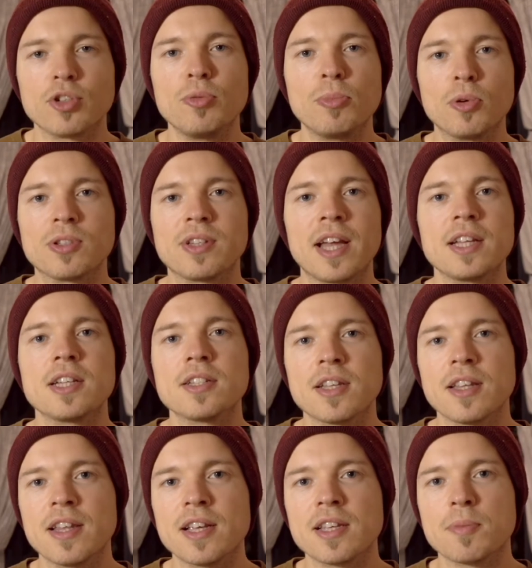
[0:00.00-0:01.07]
2 more stages to
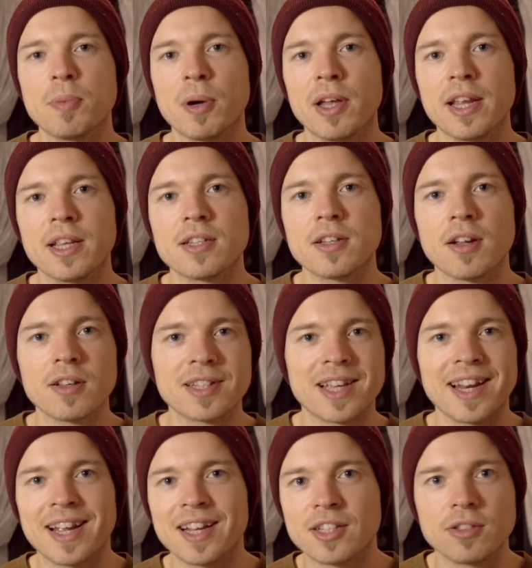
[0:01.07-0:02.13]
this, but it starts
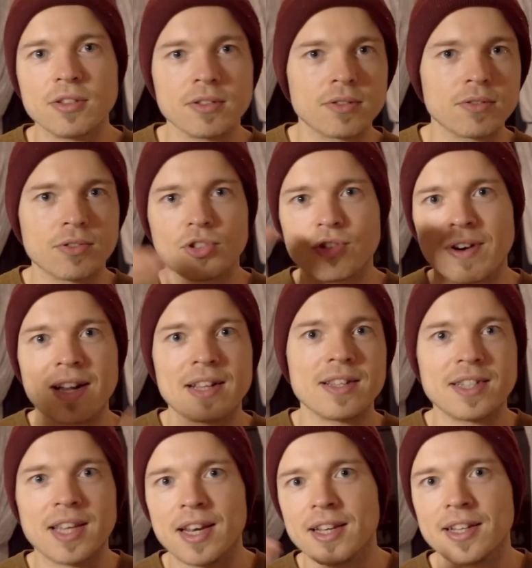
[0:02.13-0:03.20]
getting into the sort of
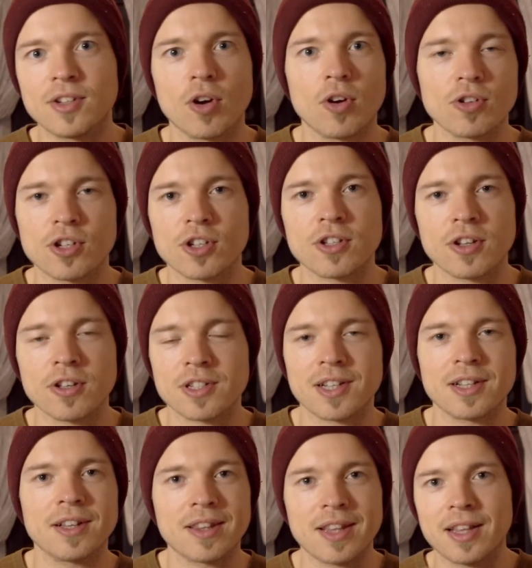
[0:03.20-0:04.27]
transcended consciousness,
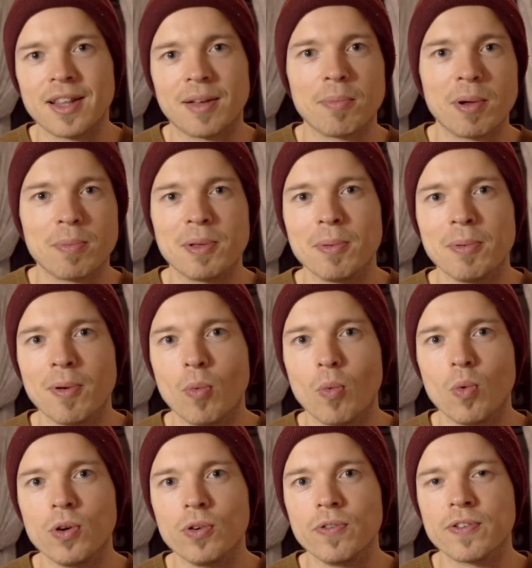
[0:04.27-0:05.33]
and I think that might be a bit
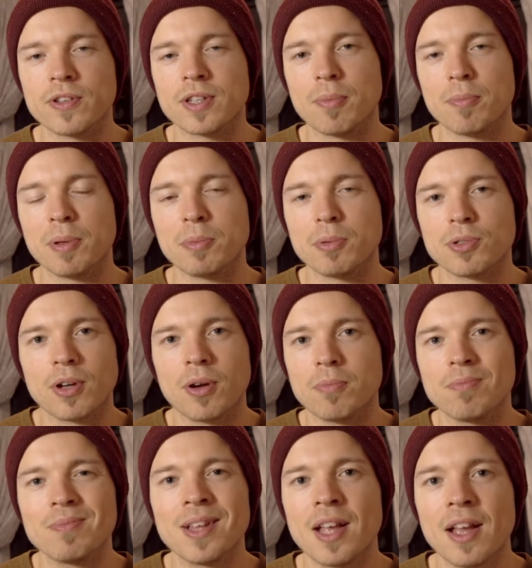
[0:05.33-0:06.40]
woo for some people, so
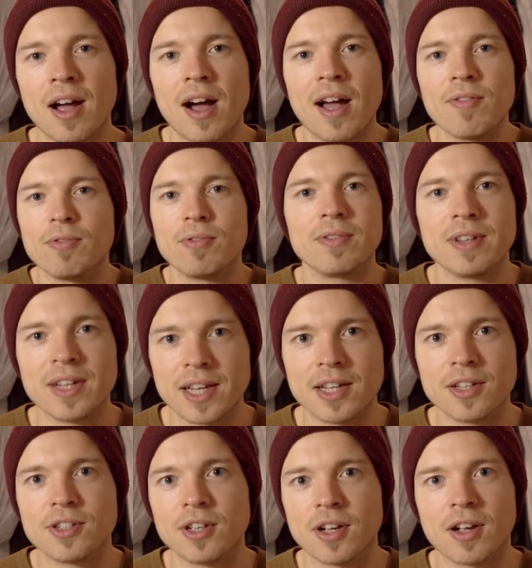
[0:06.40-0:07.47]
I haven't
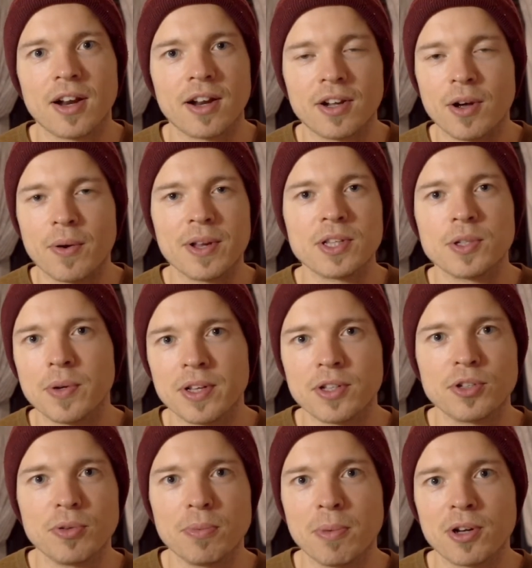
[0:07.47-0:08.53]
needed to kind of go into it
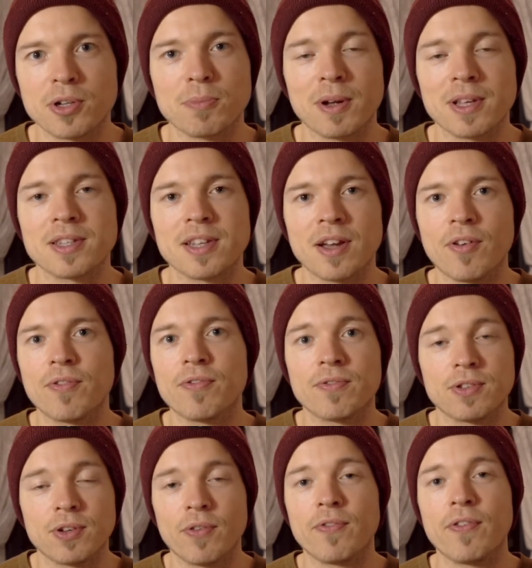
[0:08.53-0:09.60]
too much myself
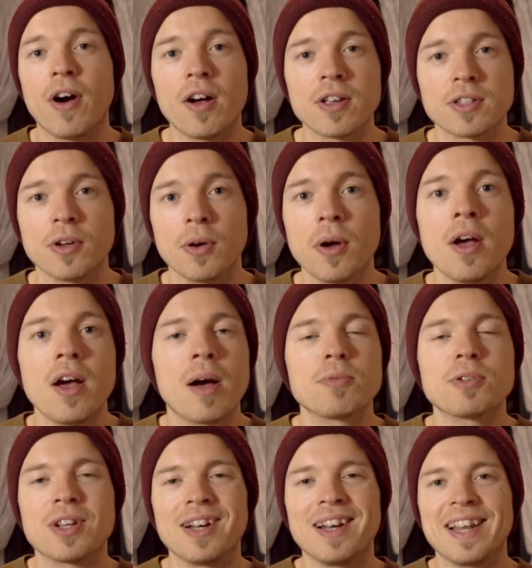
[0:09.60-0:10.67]
so far, so I'm
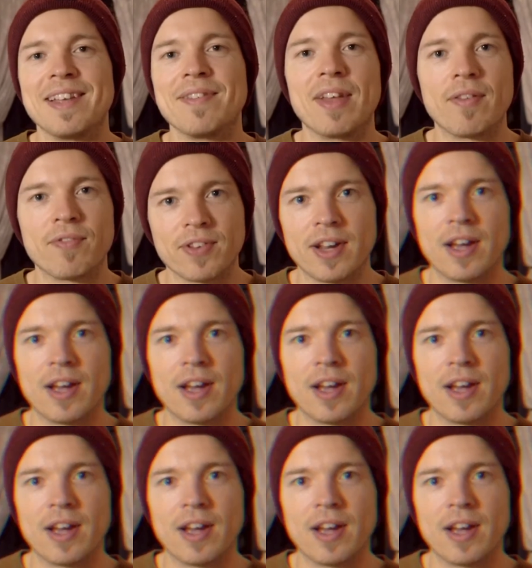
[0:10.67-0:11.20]
just going to leave that for